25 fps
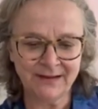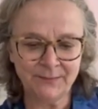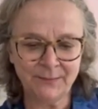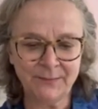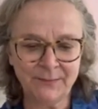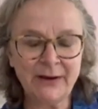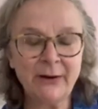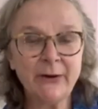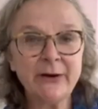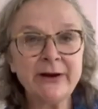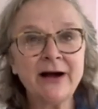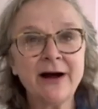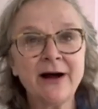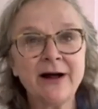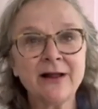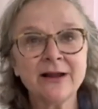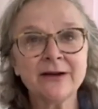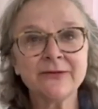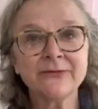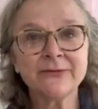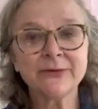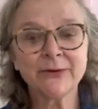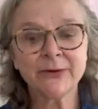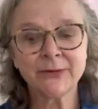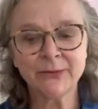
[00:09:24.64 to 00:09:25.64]
Mary
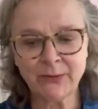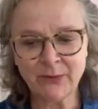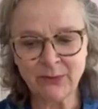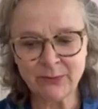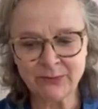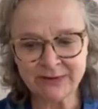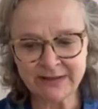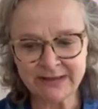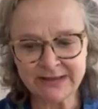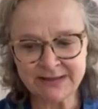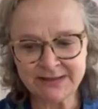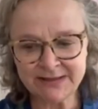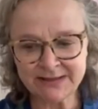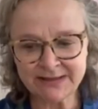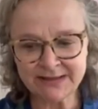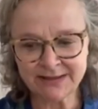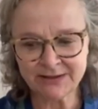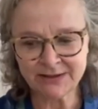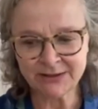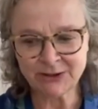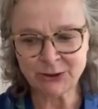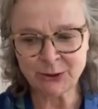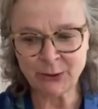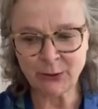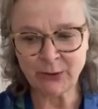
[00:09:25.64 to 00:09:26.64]
Oliver wrote this
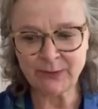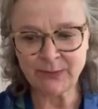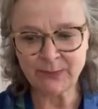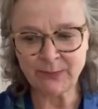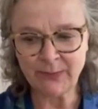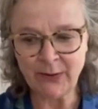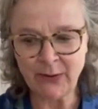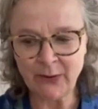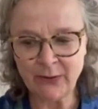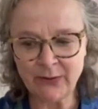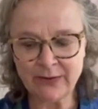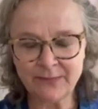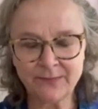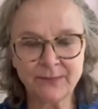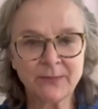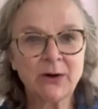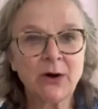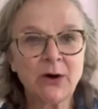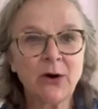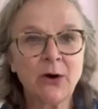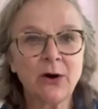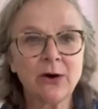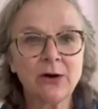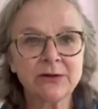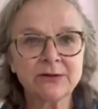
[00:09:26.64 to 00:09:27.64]
short poem
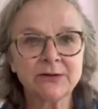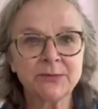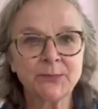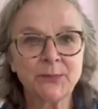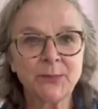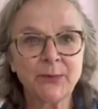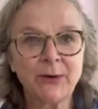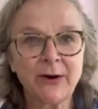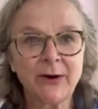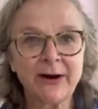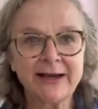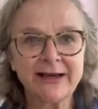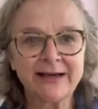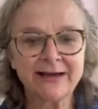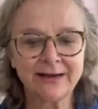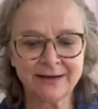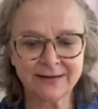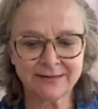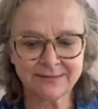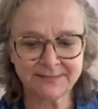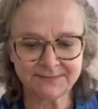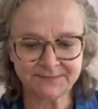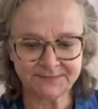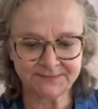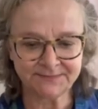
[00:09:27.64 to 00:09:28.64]
called
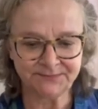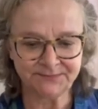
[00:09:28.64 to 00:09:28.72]
Praying.